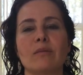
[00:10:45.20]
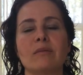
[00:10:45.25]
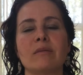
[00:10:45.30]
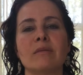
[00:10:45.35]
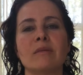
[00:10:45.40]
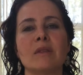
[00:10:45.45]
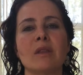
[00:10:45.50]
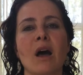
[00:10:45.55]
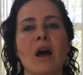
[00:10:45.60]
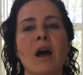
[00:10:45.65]

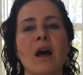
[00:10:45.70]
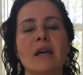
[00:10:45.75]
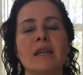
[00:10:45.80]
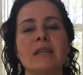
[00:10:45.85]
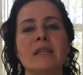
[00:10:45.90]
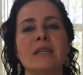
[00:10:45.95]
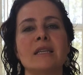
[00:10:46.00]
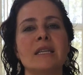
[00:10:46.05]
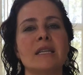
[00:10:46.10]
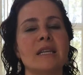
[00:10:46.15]
not
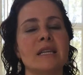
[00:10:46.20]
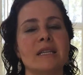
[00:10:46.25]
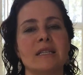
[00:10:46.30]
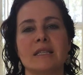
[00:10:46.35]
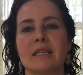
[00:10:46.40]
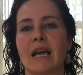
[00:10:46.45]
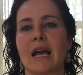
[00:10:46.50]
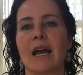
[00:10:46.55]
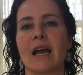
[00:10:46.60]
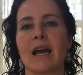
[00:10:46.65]
needing to
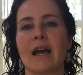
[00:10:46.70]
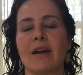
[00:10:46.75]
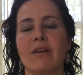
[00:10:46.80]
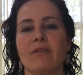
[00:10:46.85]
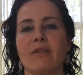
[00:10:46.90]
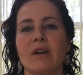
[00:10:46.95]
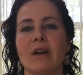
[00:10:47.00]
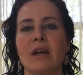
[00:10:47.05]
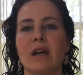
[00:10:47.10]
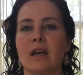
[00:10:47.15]
have
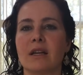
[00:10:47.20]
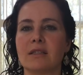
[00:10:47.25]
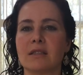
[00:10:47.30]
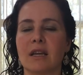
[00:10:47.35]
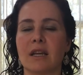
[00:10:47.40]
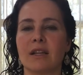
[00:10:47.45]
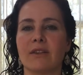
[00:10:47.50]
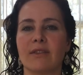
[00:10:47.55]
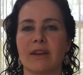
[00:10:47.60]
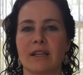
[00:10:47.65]
a
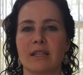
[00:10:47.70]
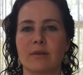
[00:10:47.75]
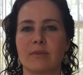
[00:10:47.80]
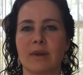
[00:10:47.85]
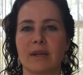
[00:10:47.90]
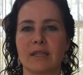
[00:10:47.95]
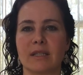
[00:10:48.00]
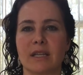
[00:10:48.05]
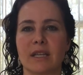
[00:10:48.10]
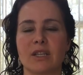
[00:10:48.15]
ton of
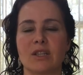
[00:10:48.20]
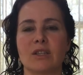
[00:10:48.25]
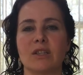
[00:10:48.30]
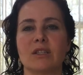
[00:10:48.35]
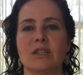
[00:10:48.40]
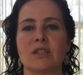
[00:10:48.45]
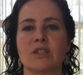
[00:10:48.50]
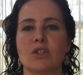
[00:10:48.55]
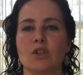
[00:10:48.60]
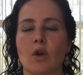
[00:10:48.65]
expectations
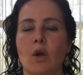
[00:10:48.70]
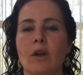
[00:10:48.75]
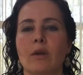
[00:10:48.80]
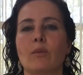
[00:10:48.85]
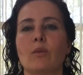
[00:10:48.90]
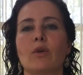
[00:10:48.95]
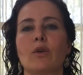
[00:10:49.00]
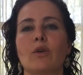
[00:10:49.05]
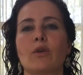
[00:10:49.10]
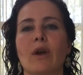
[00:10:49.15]
and showing
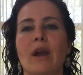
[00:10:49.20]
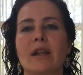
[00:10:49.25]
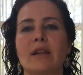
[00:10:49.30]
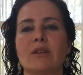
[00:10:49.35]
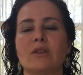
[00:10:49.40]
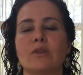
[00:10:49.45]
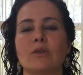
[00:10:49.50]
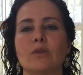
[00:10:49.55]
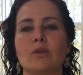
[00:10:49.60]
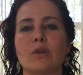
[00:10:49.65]
more
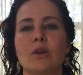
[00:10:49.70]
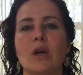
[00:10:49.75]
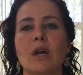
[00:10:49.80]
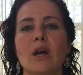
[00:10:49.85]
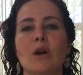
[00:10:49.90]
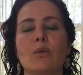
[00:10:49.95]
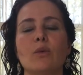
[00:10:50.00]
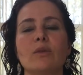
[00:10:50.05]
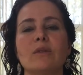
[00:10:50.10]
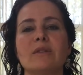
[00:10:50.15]
gratitude
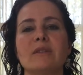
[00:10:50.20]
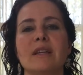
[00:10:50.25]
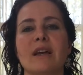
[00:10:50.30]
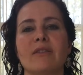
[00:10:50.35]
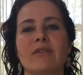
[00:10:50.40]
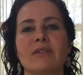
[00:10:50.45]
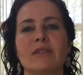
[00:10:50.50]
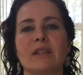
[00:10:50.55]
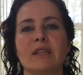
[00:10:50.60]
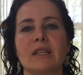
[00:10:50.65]
will
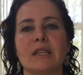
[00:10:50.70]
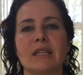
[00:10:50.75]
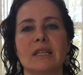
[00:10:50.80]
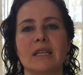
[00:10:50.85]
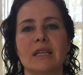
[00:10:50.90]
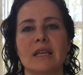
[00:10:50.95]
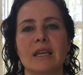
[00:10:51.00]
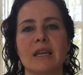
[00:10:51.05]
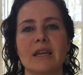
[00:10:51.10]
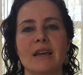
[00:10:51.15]

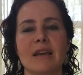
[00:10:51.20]
definitely